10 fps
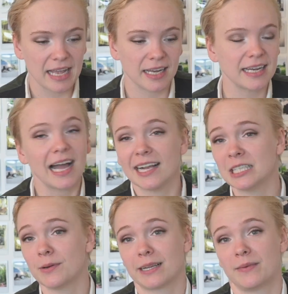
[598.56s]
and I'd highly
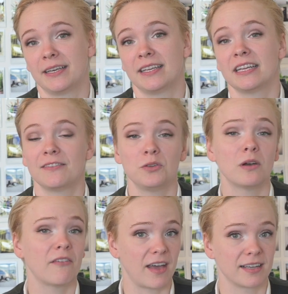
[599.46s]
recommend it if you
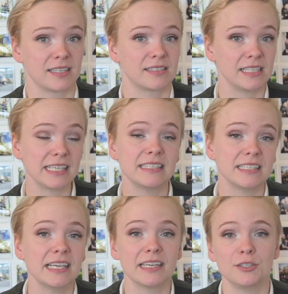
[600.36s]
have access to
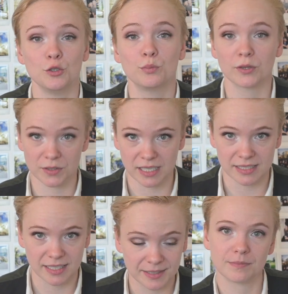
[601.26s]
ECN2
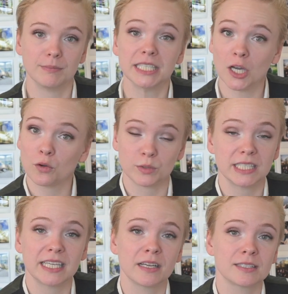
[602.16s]
processing. Minho
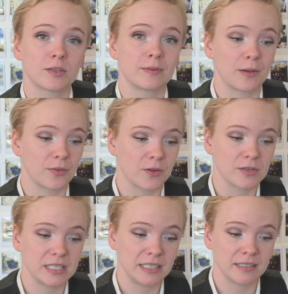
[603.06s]
retails for around
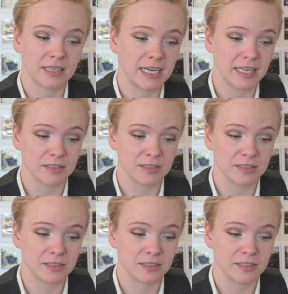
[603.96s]
13 Canadian